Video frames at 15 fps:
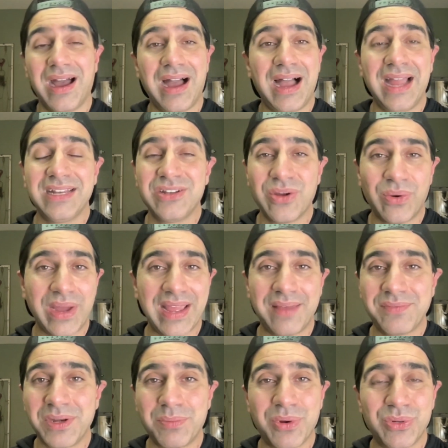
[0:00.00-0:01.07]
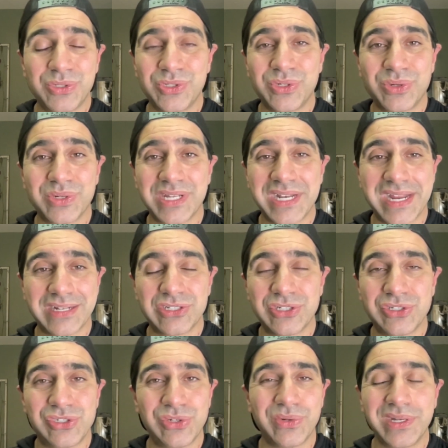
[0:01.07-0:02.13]
I know I have an emotional
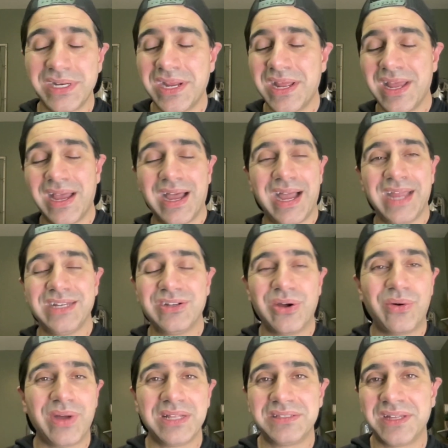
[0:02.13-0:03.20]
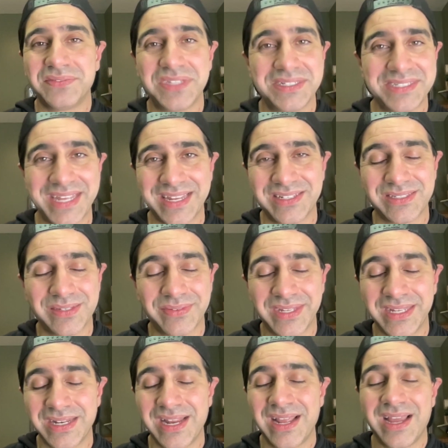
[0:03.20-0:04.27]
connection to it. I know I love the taste of
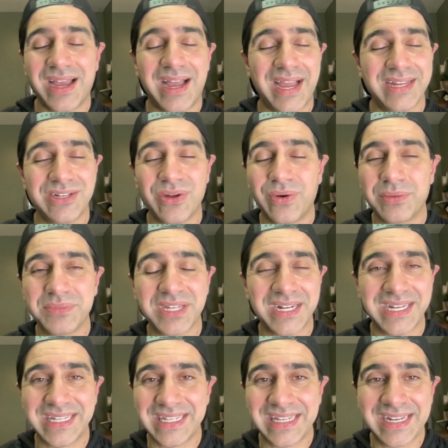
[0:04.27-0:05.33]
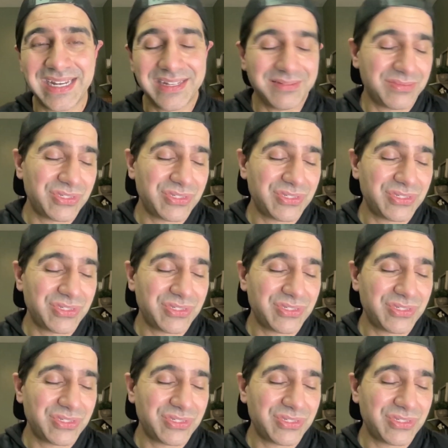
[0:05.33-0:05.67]
it. I know I'm going to eat it.